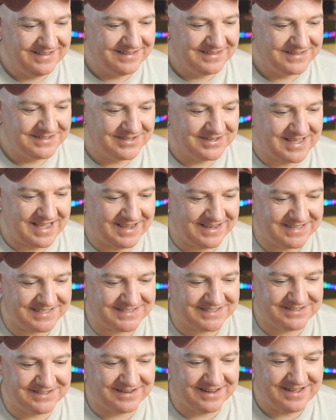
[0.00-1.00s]
so
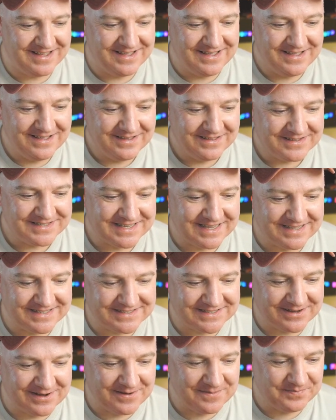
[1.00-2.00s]
Carsten
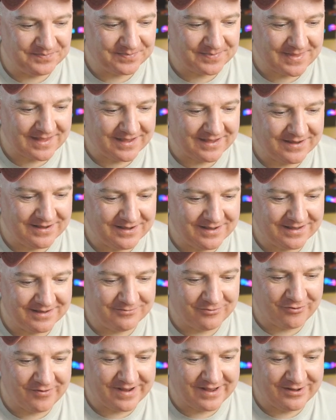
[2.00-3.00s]
says, um, uh,
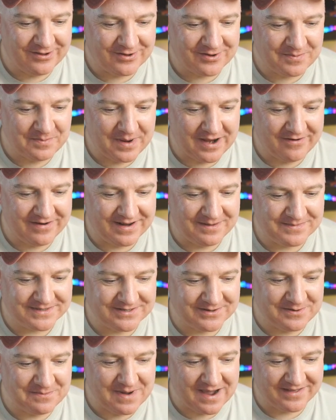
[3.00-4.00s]
Rory, are you comparing him
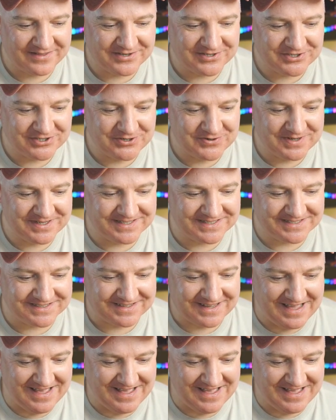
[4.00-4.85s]
to Martha Stewart? Is